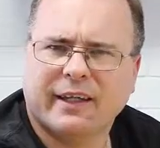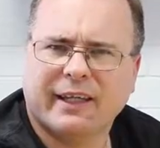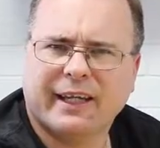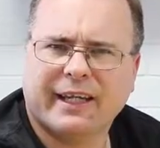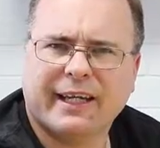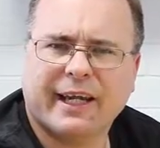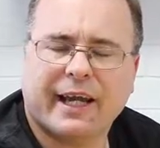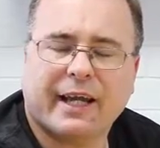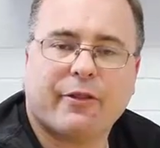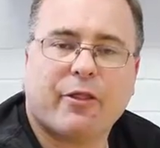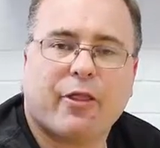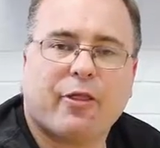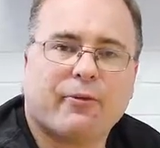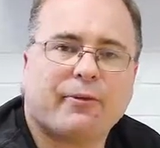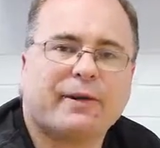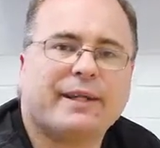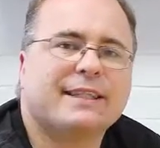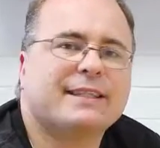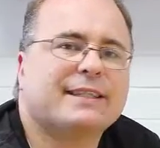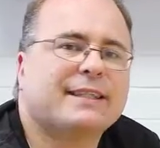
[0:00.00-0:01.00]
he had
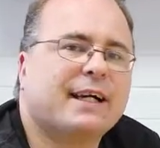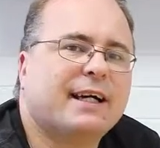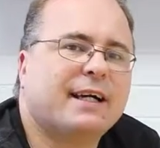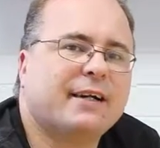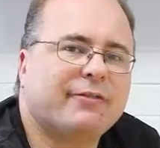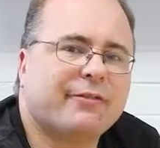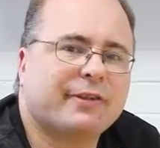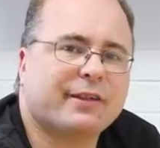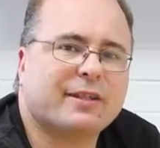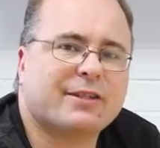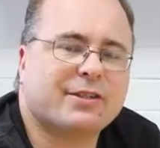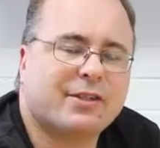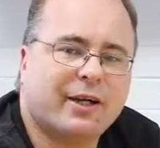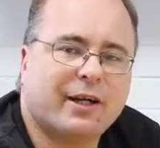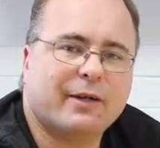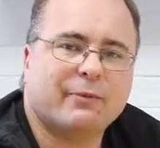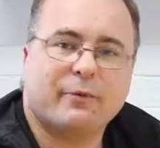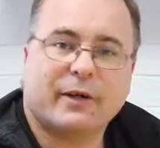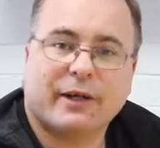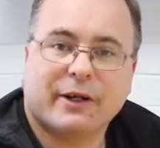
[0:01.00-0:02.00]
three staff at the
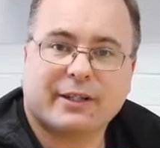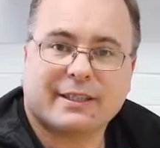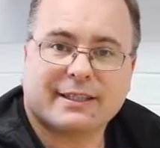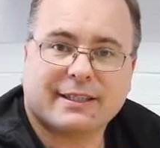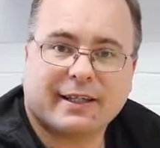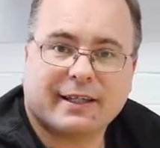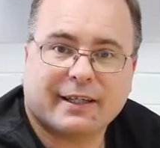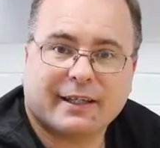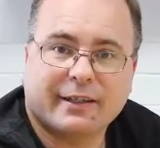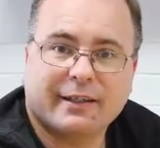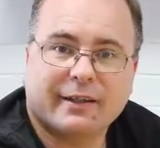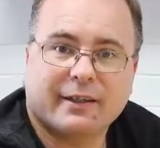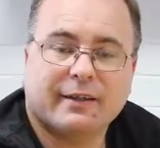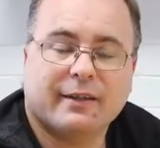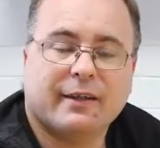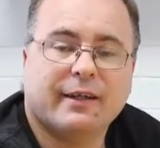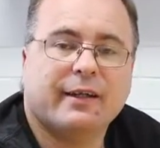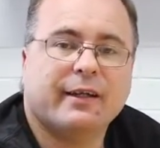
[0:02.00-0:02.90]
time when I started